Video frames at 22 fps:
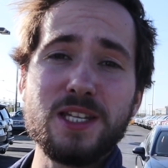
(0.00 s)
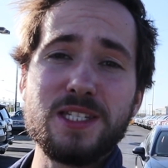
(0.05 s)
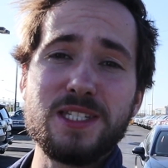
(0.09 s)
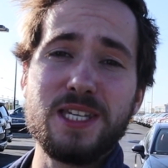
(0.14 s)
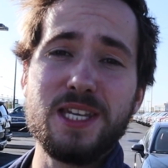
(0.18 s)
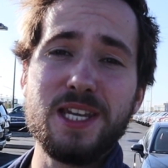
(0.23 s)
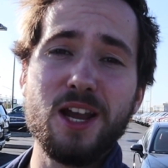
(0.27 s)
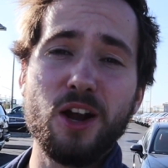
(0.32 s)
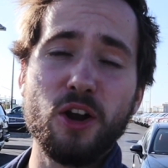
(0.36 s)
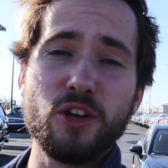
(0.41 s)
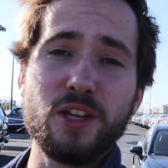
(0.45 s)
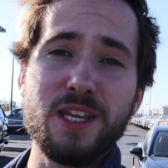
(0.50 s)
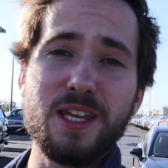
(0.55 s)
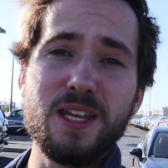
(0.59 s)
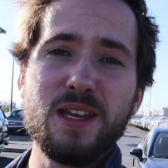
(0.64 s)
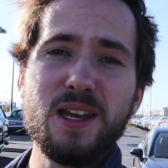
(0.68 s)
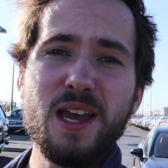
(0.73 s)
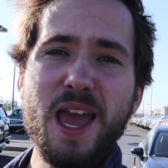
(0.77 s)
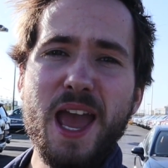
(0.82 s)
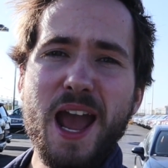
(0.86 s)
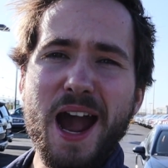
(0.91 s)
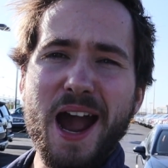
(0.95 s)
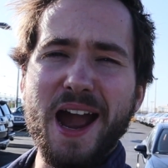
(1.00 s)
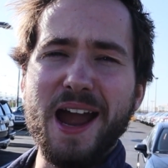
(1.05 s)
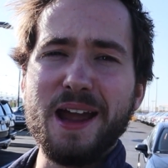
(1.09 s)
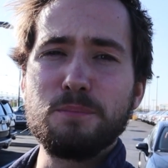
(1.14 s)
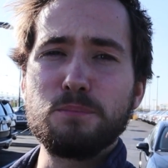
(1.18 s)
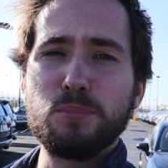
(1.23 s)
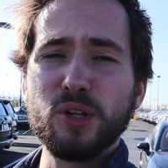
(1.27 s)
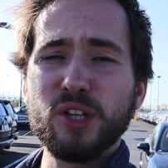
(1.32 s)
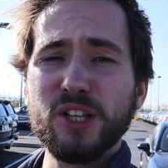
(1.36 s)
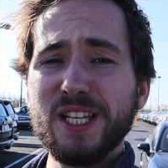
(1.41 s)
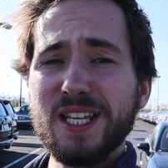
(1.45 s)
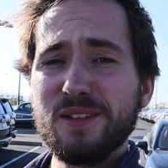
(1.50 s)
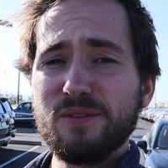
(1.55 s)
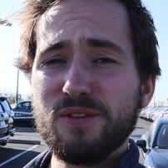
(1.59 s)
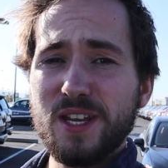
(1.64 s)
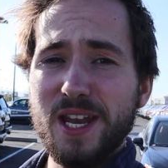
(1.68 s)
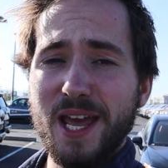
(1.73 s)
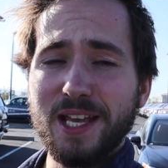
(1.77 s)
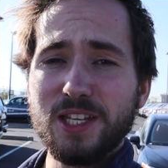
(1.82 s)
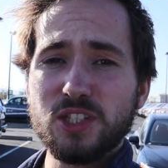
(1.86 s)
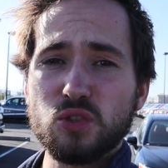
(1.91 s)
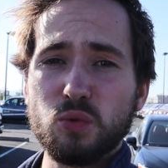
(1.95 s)
TRD I believe
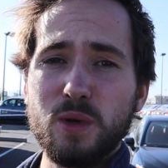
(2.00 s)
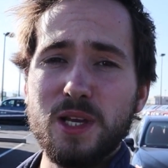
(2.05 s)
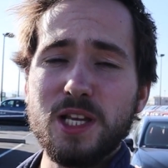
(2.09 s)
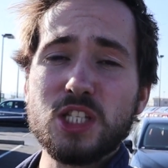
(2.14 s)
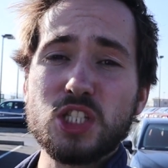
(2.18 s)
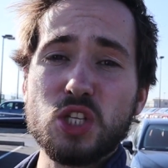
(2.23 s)
next week.